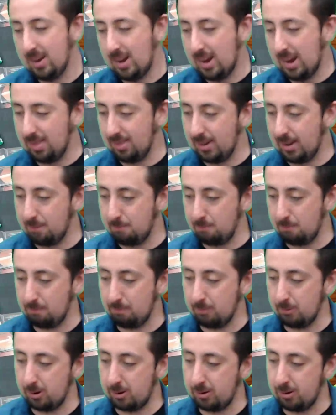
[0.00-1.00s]
and then
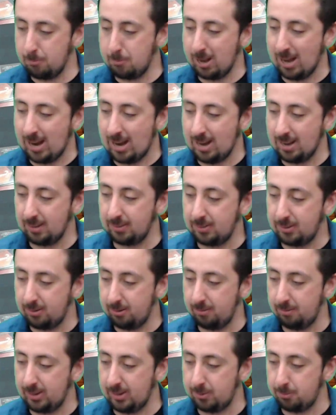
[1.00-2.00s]
we're going to be adding 2
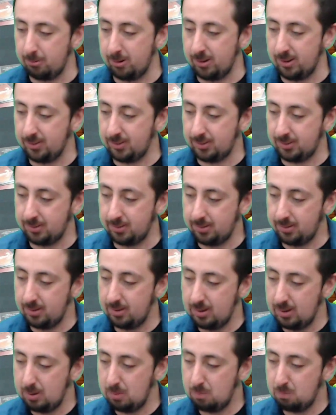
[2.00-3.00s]
of these ones
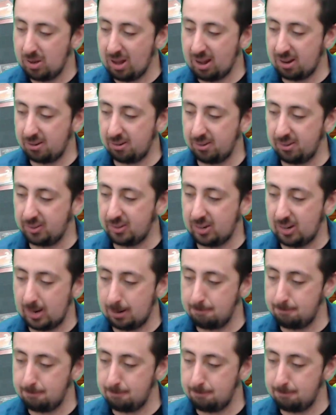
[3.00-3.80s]
back on top.